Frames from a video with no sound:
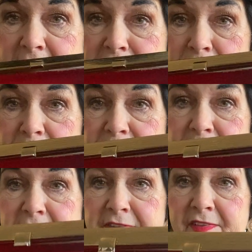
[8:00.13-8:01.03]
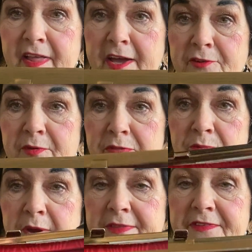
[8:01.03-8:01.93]
it's lined with
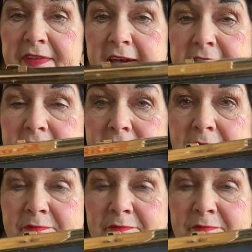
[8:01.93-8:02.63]
red satin